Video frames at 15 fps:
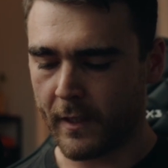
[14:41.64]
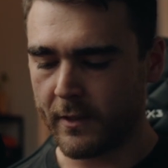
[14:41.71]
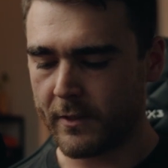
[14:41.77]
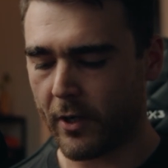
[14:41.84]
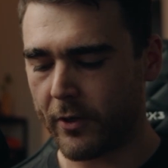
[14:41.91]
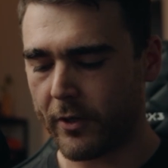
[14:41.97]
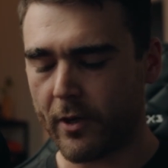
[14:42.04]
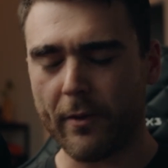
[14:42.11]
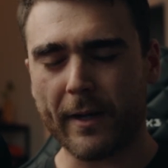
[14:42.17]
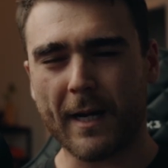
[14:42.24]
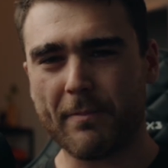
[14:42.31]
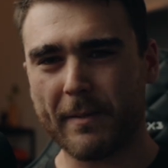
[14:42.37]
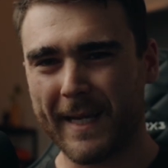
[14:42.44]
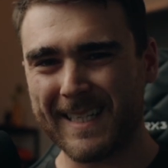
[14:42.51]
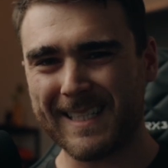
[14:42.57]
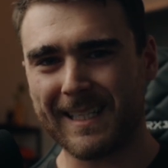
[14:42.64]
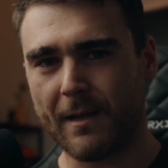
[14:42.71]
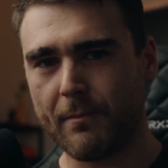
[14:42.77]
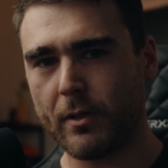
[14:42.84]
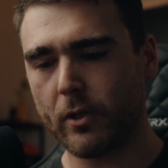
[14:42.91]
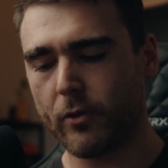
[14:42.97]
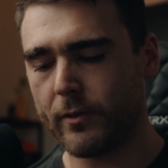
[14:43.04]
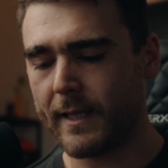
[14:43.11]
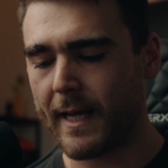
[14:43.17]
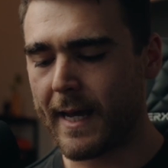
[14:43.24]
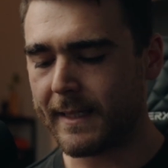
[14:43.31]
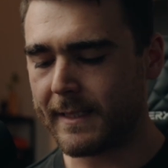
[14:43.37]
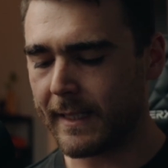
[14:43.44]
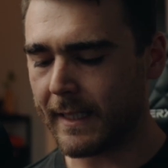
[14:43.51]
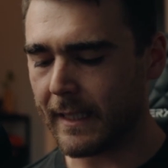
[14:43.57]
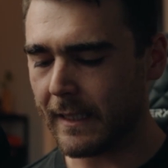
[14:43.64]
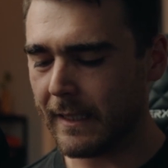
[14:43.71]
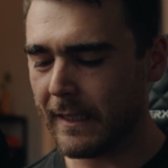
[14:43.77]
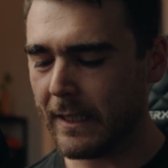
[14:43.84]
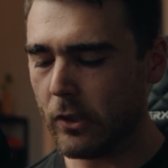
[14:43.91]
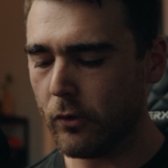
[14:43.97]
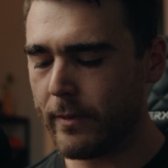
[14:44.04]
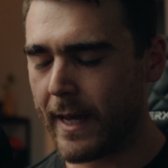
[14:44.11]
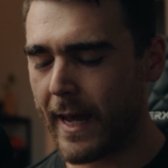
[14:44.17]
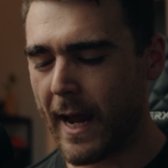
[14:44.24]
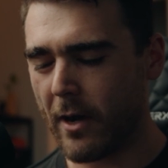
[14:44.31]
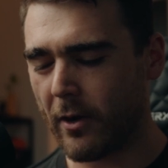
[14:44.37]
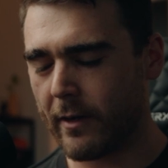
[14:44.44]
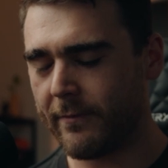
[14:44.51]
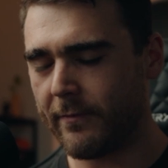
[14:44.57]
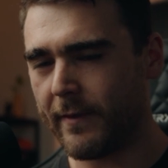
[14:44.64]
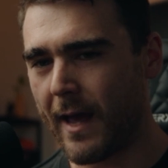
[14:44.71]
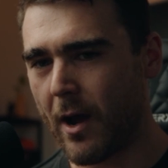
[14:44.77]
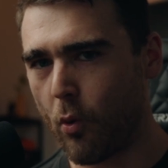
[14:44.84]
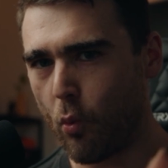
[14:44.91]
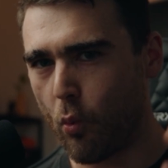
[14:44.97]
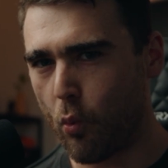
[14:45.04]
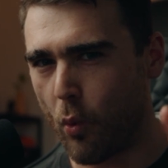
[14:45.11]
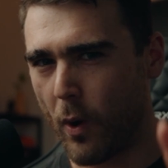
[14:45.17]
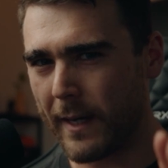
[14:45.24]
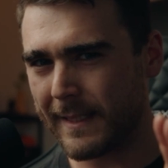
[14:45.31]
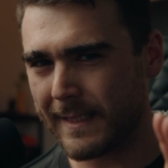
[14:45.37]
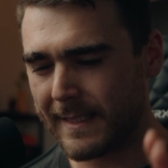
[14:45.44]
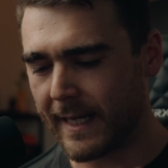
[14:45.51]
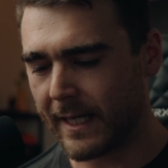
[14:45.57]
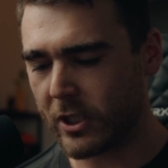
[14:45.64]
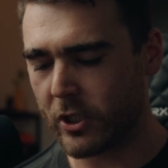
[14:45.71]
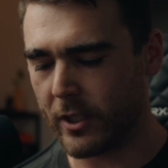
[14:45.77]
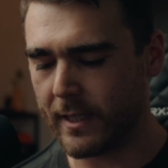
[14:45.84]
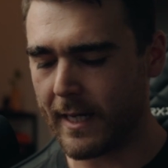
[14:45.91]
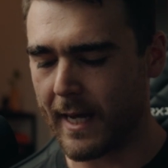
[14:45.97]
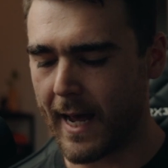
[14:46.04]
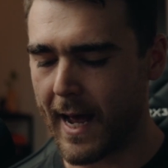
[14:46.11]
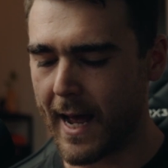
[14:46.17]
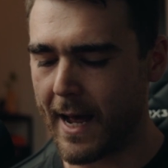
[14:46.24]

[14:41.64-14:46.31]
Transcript: So going up against Lumberloon there, it did get a little bit hairy for that one section,